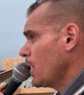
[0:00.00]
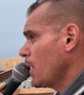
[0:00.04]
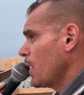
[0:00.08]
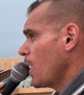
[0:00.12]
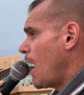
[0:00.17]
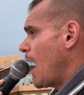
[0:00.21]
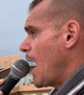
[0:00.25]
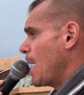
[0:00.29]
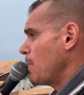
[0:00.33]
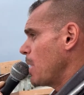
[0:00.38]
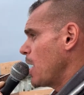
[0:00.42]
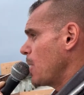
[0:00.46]

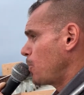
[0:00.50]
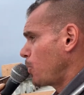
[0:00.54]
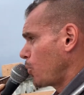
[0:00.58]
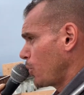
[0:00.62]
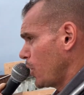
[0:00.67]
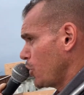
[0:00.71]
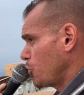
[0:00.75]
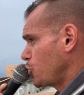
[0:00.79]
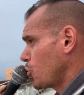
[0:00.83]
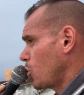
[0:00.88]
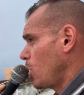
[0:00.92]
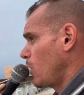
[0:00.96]
I'm a
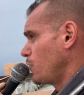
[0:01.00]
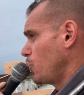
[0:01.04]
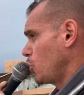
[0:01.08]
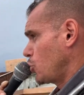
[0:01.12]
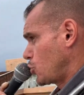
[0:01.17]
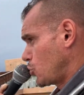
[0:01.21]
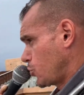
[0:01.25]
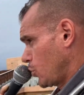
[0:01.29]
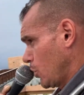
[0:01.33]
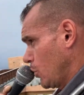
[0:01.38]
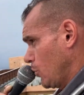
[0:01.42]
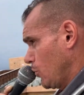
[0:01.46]
preacher of the
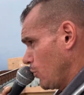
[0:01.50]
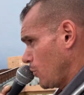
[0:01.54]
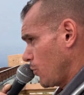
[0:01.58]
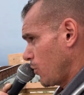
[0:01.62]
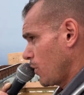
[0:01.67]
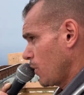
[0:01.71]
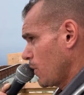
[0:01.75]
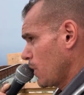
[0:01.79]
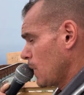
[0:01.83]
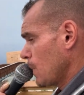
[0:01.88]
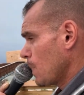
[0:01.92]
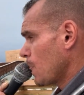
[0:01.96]
truth.
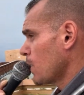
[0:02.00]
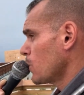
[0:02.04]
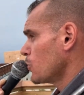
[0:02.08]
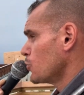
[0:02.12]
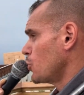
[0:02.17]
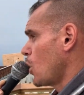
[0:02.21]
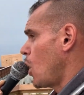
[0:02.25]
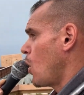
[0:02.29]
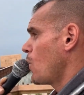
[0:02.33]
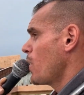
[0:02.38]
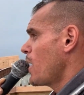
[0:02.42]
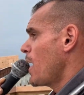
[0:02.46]

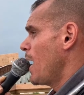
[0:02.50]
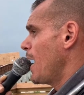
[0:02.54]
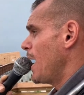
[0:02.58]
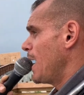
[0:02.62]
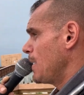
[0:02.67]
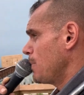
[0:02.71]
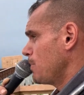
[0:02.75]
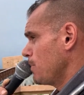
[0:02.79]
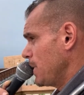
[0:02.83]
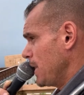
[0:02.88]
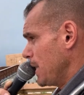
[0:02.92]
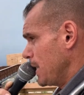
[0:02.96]
Don't
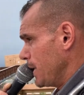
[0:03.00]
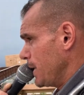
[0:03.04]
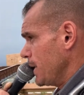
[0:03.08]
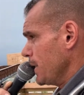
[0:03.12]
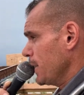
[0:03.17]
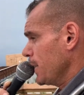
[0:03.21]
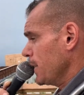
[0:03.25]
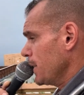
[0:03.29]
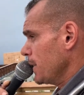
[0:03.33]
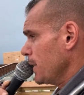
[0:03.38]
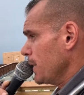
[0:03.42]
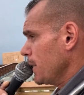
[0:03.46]
hate
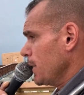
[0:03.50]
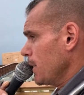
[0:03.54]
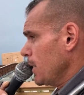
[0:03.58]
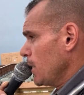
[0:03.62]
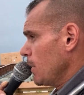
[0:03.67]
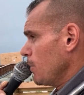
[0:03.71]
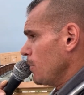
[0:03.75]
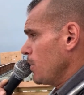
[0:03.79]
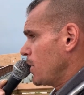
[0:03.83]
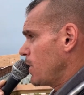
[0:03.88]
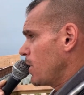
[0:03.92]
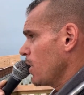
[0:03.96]
me
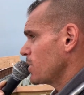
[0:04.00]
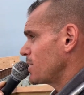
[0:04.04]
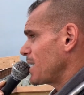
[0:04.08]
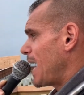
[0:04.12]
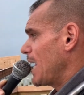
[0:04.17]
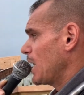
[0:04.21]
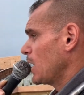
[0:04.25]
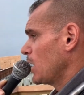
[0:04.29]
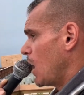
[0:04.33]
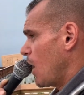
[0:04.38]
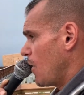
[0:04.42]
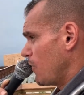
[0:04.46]
because I
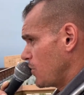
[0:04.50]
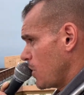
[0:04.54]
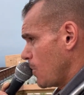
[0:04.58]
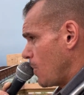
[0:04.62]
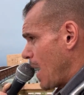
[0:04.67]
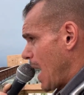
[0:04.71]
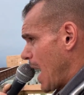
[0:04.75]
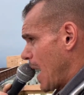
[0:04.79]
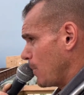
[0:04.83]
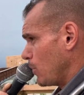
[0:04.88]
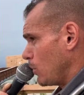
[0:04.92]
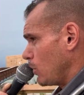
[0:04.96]
love the
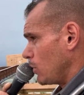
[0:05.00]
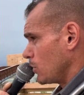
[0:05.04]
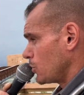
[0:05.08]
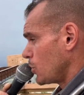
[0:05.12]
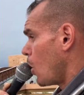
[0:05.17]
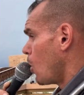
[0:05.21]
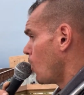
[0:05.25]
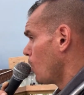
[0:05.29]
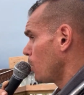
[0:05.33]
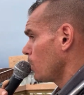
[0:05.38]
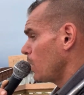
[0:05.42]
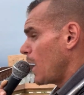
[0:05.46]
Bible.
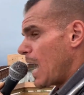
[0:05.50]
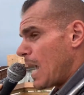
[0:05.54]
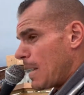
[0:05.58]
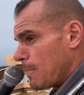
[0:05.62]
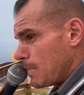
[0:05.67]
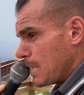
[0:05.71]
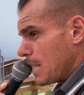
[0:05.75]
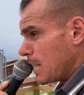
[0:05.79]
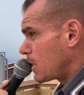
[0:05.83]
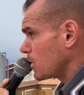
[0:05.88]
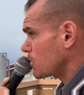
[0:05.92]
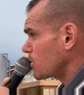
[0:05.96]
Don't hate
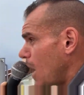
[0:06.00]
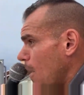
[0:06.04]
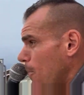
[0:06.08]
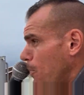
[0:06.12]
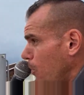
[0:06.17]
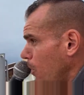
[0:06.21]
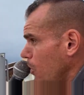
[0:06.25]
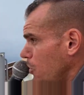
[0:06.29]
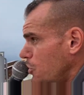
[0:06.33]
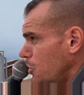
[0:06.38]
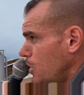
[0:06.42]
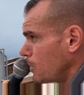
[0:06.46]
me because I
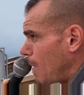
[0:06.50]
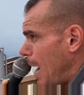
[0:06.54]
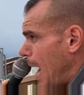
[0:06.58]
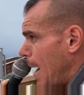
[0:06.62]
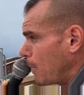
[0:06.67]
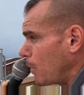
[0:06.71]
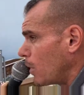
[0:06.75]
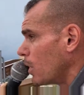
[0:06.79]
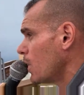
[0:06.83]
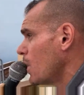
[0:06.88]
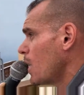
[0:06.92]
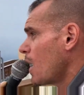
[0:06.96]
preach the
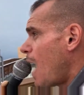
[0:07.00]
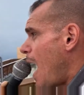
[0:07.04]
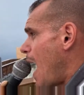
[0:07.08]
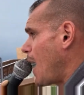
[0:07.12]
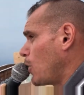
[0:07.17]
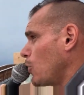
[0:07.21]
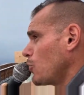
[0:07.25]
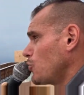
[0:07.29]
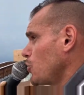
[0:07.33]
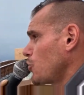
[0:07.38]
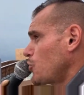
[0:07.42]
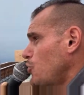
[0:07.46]
Bible. I
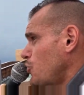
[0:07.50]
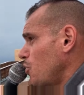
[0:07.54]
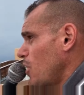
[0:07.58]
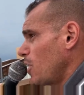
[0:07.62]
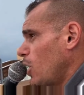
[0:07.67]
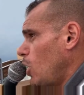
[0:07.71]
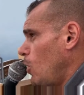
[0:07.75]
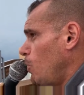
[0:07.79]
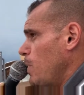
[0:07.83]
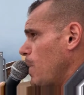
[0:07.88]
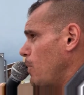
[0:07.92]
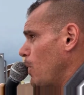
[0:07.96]
don't just
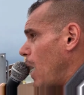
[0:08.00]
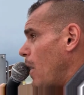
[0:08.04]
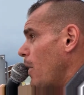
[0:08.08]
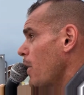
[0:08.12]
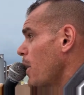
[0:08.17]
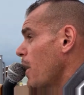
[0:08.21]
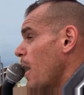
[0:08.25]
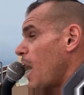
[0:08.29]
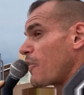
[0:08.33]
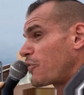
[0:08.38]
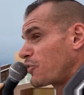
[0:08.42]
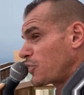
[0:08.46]
single people
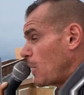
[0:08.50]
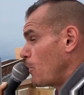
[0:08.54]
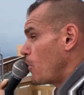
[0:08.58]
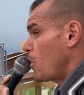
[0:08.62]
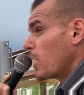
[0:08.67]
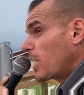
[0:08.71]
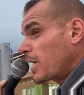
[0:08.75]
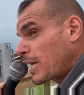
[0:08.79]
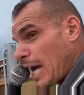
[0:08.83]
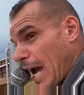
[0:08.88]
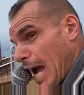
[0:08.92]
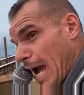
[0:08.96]
out. If
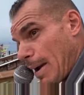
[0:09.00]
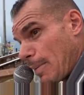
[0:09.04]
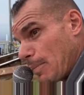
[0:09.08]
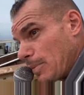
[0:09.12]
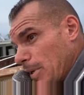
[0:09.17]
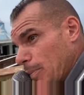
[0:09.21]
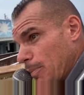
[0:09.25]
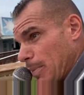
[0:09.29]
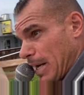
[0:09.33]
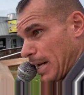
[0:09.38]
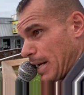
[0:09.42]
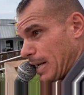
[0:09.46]
someone came
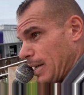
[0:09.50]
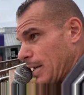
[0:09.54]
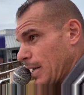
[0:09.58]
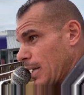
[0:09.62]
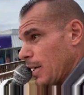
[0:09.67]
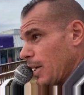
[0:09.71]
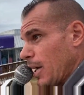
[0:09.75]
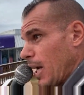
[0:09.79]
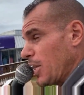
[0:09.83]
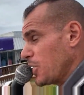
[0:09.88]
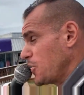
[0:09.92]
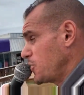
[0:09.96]
to me
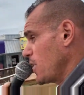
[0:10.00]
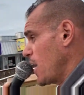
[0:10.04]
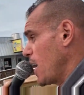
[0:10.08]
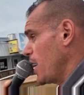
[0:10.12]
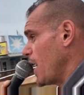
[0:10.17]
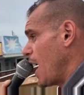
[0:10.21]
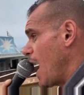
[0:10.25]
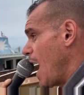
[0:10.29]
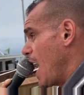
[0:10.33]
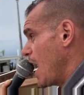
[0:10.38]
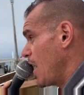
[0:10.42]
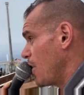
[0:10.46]
and said,
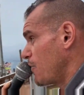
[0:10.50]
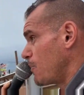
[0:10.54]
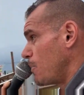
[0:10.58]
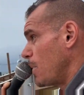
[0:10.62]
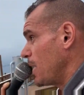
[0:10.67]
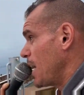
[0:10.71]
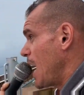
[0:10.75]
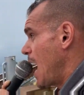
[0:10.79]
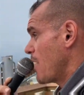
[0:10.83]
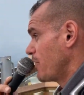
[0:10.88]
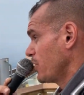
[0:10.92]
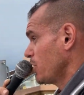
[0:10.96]
I have been
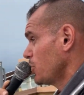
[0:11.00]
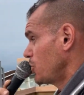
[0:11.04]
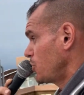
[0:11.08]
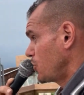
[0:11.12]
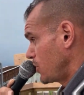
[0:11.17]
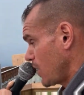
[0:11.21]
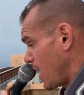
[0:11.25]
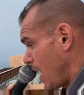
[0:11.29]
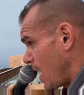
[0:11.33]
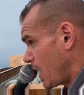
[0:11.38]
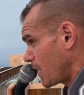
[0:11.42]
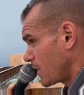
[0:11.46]
having
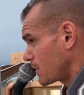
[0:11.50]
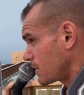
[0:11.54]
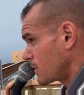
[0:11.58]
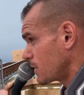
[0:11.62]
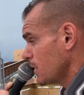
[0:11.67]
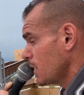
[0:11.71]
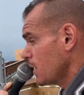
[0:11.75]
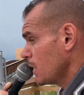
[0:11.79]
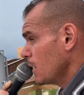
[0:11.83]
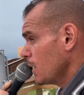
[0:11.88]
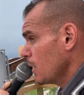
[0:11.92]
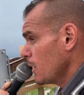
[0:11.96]
sex
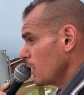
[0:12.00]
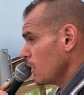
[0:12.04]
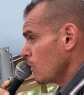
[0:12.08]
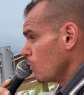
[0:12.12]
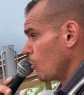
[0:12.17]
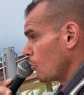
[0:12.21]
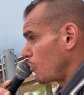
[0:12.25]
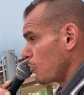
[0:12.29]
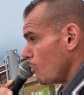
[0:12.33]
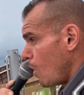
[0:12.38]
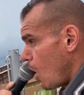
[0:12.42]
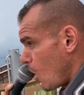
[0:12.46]

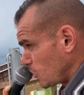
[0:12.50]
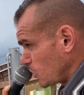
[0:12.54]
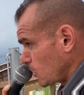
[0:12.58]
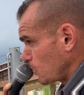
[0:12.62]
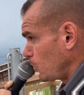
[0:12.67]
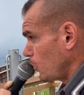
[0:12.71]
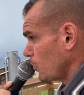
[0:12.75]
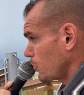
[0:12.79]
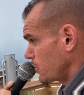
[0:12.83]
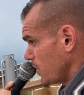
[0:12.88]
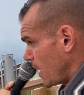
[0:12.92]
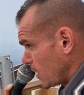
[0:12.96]
with
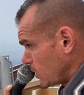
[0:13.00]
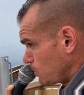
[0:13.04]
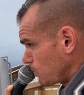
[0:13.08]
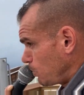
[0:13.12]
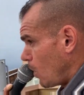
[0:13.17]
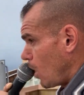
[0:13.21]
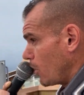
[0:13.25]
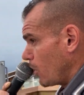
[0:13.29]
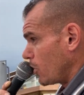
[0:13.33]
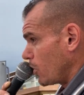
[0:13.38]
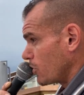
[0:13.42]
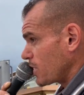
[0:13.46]
multiple sex
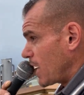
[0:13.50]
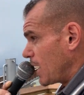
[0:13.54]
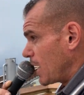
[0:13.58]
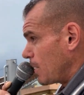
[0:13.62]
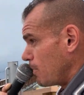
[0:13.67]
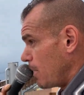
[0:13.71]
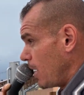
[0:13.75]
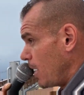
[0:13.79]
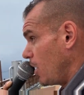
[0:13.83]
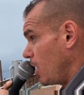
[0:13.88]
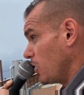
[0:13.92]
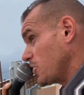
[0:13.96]
partners out of
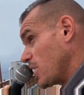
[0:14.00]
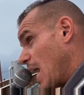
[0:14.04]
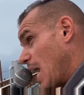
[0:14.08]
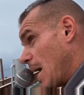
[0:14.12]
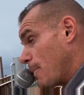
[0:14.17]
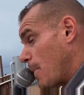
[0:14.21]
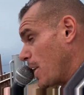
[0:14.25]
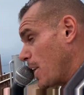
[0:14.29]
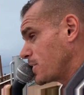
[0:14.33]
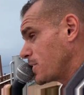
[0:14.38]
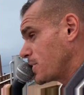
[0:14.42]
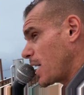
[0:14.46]
marriage, and I
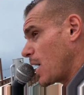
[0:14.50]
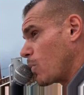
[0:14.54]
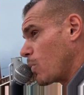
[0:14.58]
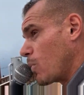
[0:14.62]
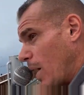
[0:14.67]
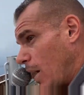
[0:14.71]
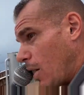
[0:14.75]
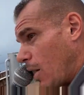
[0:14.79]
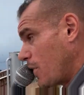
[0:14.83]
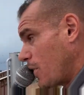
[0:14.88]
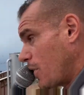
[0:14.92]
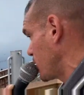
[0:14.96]
might say,
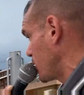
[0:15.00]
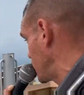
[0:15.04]
well, that's